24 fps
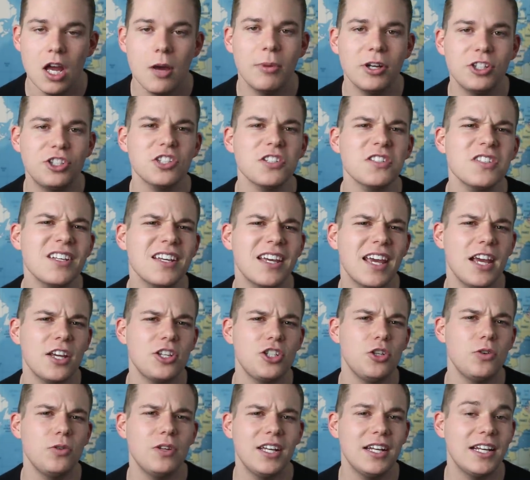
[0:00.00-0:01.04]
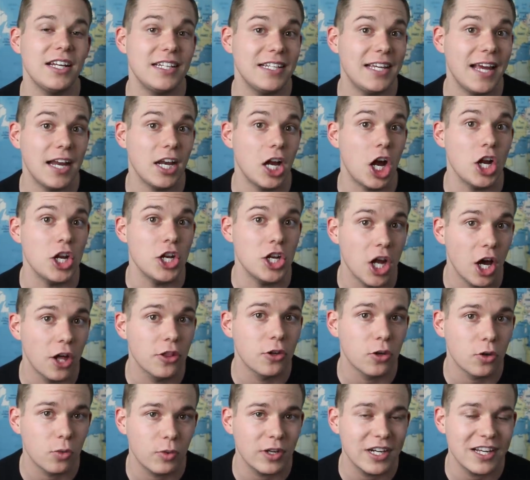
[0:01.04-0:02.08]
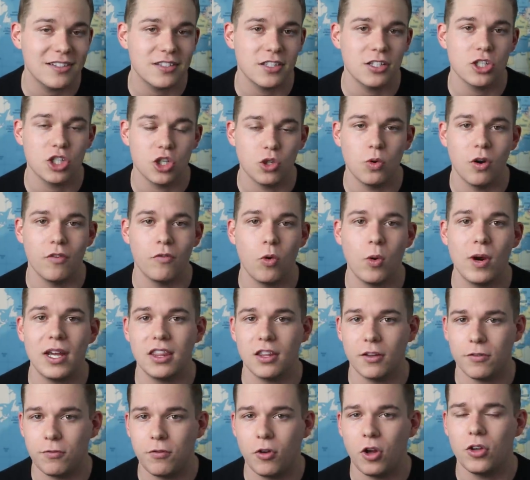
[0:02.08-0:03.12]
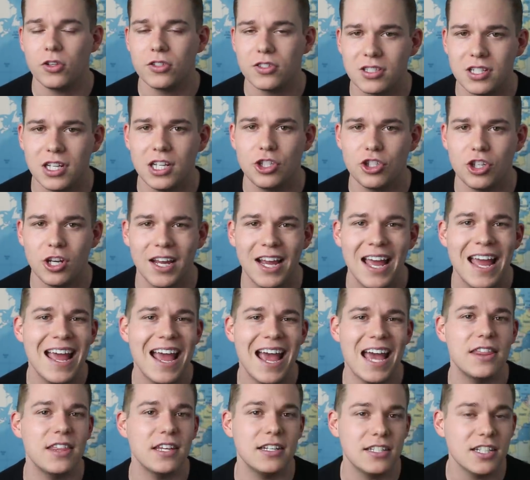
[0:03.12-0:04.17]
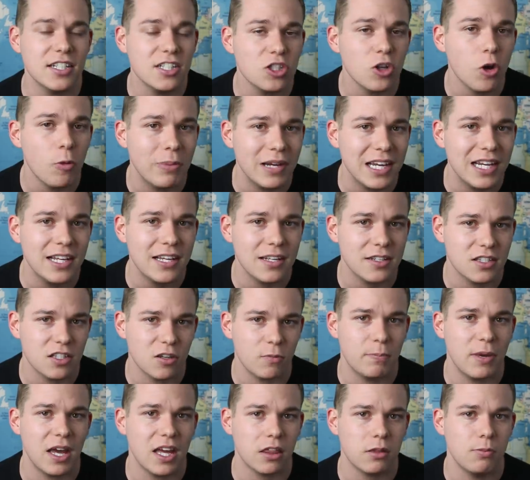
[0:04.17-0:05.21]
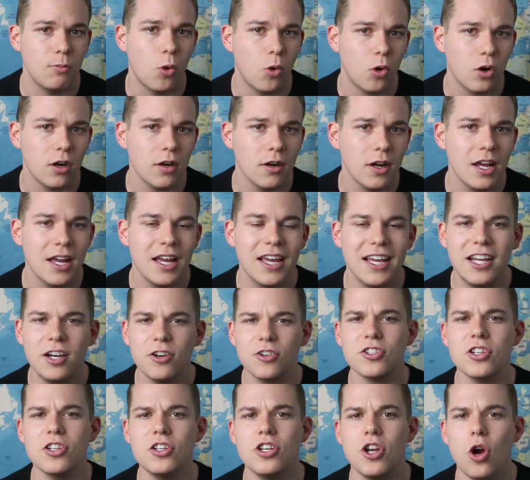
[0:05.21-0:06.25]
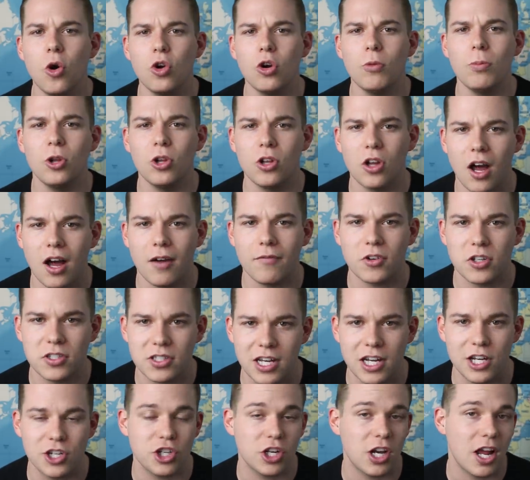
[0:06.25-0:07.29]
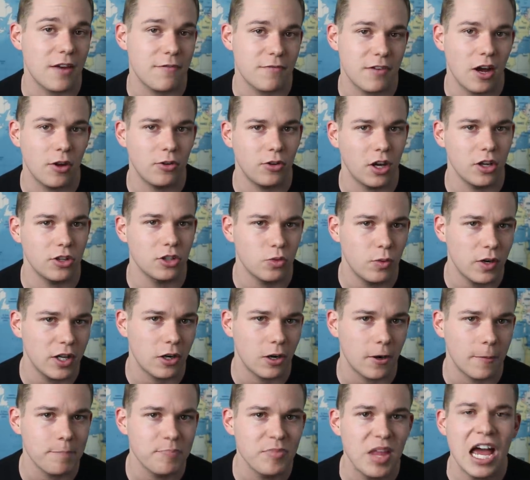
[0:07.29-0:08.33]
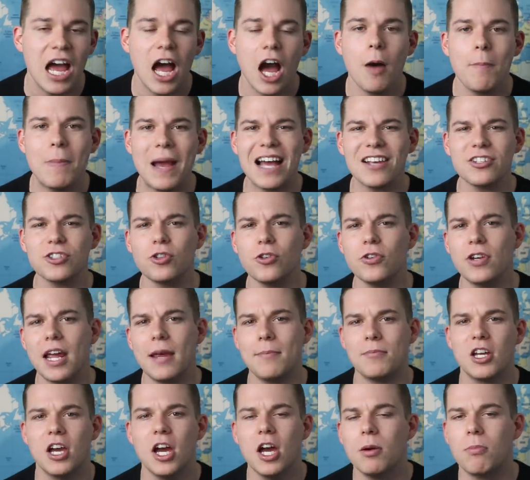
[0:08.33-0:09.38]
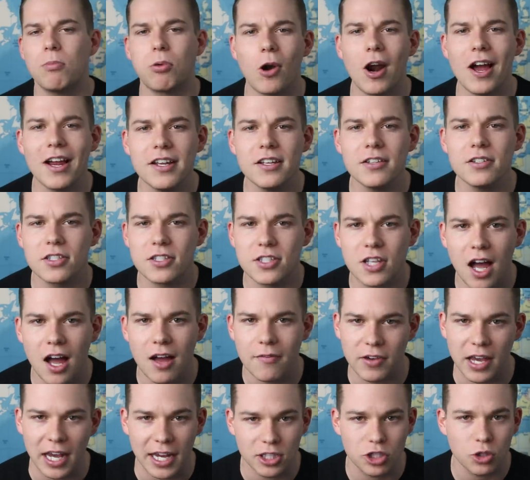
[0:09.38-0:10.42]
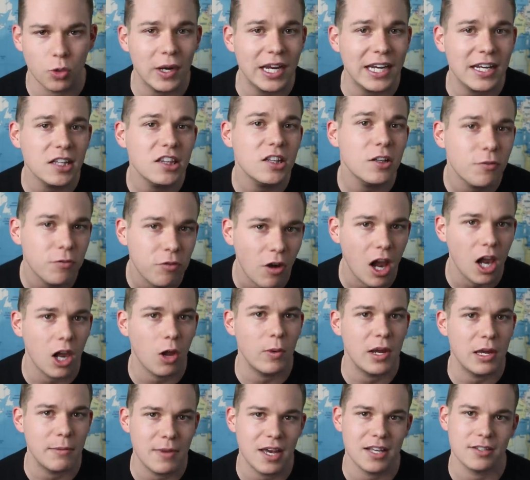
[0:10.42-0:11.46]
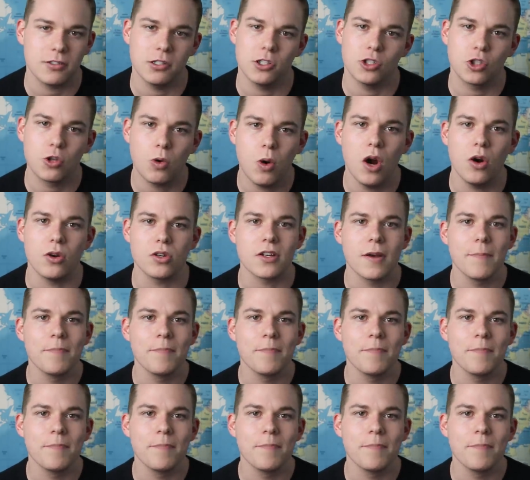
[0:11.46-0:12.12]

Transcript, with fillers: But just in case you needed yet another reason to avoid the false teaching and the disobedience of Beth Moore, here's a notable conversation I found on Twitter. A pastor named Brian Sauvé tweeted the following message, quote,